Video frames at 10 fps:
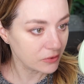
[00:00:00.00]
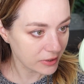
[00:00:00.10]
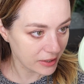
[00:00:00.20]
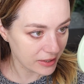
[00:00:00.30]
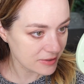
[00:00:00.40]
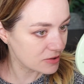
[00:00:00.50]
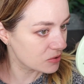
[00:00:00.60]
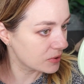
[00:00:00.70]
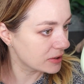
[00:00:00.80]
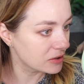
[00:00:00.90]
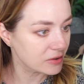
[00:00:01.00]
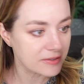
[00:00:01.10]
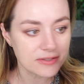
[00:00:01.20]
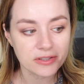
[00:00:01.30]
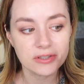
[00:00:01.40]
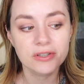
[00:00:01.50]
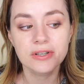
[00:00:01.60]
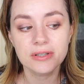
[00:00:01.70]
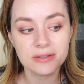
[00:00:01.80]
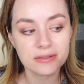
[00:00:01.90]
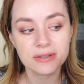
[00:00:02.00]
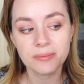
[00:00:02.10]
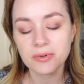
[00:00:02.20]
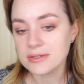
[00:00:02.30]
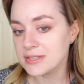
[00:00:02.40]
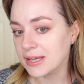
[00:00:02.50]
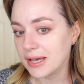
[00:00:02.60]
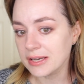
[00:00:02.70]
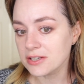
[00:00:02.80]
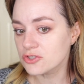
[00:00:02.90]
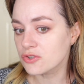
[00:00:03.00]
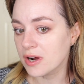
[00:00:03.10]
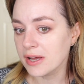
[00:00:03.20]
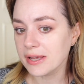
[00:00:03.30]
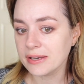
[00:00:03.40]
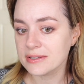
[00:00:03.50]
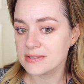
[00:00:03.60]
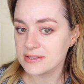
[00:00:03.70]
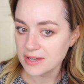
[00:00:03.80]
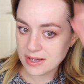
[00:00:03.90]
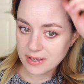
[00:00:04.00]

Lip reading: Okay, so it looks good. I'm not seeing any dryness.